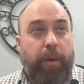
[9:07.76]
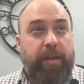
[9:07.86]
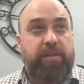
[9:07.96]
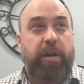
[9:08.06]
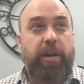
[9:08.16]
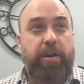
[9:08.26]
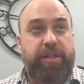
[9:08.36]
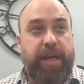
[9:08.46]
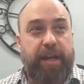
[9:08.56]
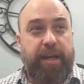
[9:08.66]
start
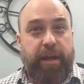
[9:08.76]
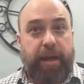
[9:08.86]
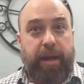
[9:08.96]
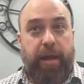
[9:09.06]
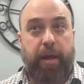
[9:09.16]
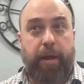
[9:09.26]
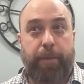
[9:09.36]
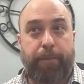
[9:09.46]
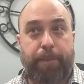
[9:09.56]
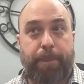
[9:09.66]
understanding that
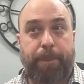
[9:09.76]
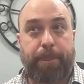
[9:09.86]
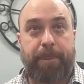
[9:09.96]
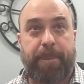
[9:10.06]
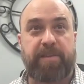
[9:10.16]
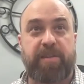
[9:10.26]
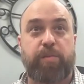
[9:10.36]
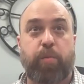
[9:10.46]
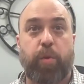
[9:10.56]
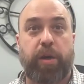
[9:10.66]
this is
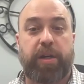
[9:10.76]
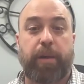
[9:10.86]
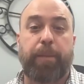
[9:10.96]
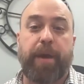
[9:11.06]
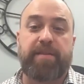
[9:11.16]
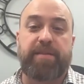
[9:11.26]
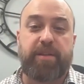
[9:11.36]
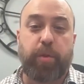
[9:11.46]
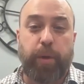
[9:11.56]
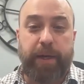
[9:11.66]
more
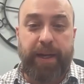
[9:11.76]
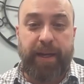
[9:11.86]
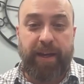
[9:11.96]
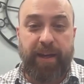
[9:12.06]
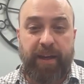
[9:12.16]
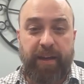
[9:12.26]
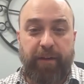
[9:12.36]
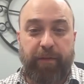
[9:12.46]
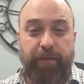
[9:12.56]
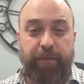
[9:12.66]
compensatory
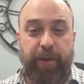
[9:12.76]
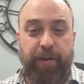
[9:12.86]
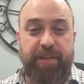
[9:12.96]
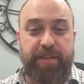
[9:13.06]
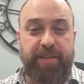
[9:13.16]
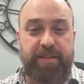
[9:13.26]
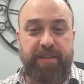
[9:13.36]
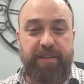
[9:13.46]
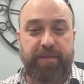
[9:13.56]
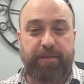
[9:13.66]
versus
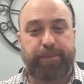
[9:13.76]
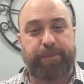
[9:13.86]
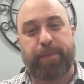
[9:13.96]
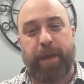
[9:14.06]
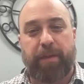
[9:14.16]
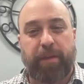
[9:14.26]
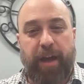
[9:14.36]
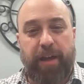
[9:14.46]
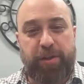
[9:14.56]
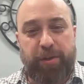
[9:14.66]

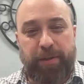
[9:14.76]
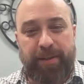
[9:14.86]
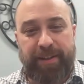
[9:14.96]
pathological,